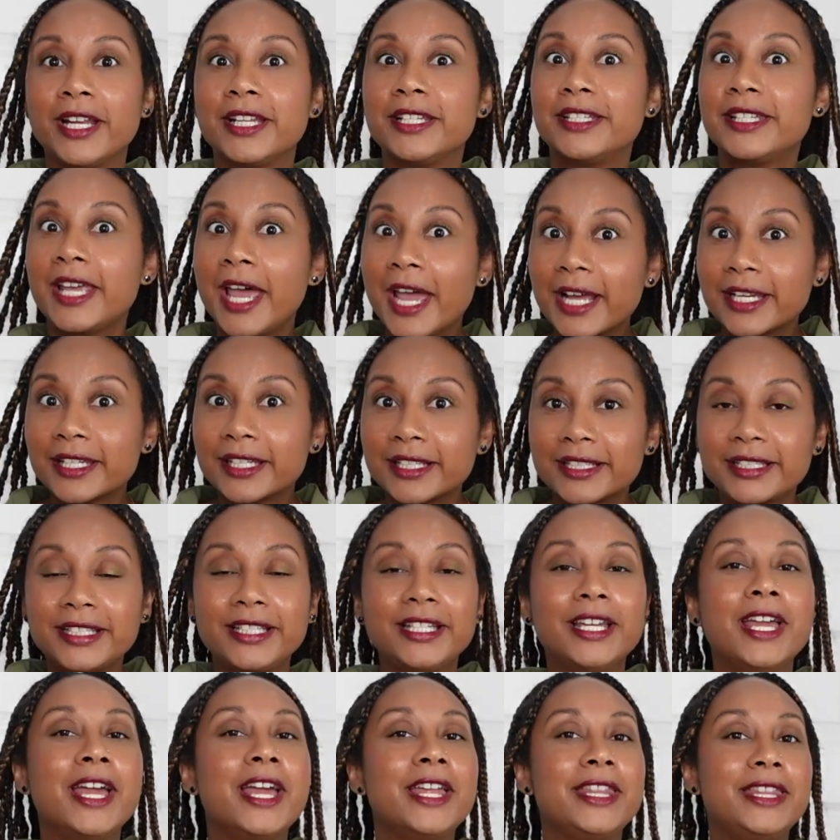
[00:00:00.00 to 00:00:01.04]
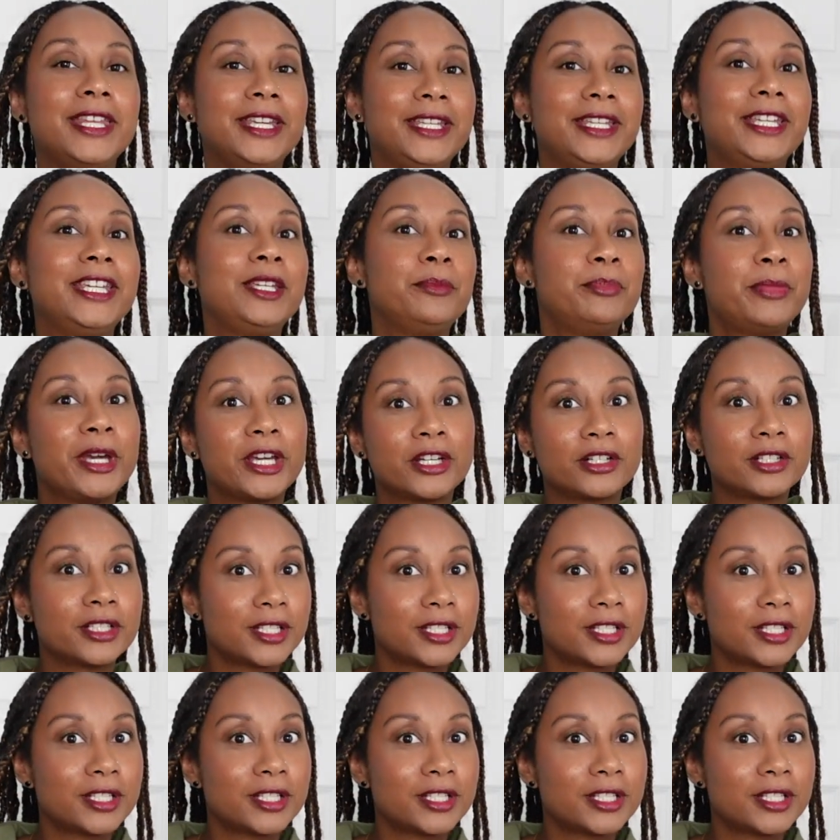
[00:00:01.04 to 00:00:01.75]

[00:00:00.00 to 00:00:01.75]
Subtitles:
and technically they keep better